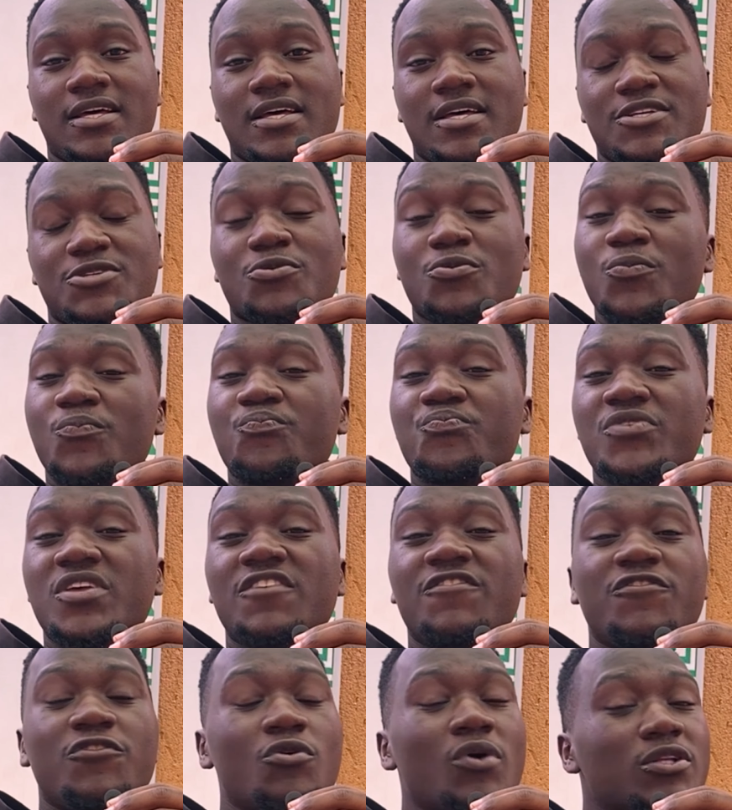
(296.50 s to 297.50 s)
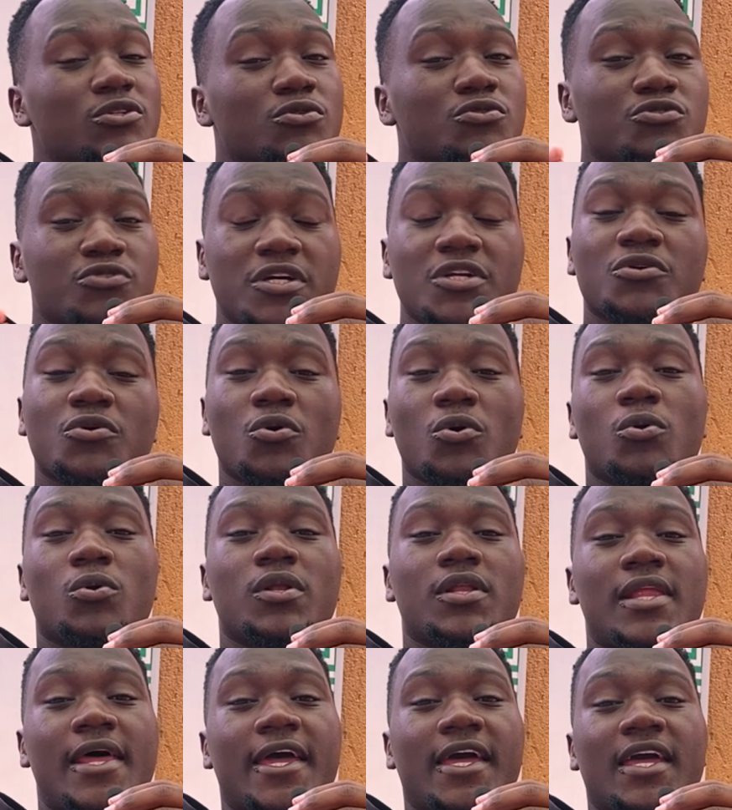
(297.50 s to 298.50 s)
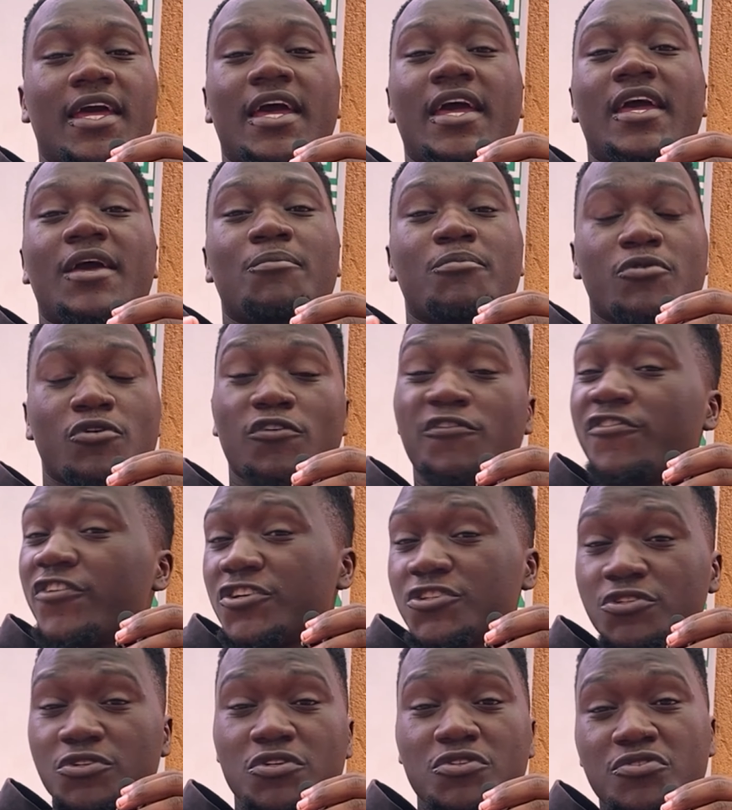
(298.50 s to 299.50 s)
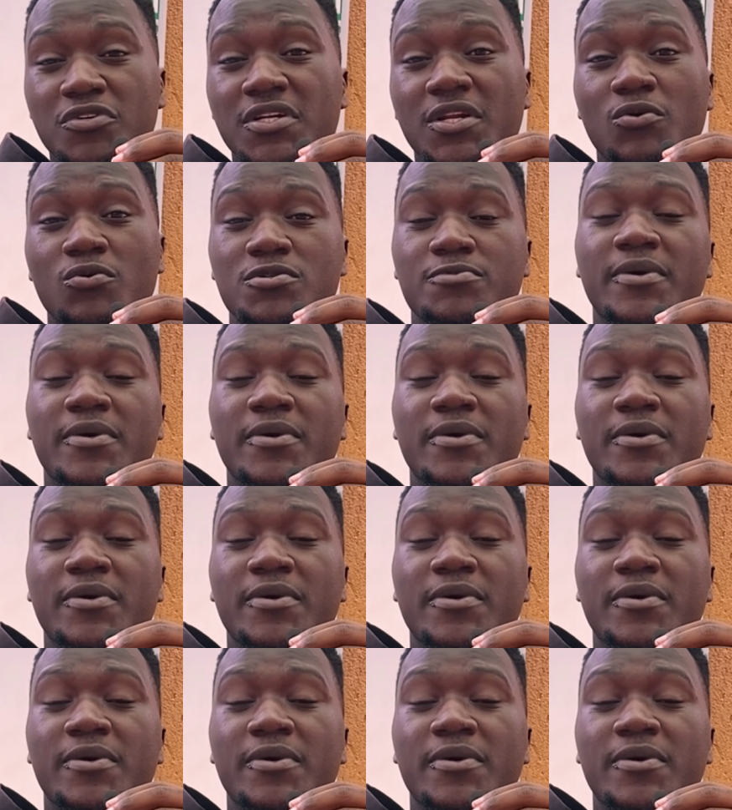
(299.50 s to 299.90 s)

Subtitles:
So if you want to trade gold like a professional trader who's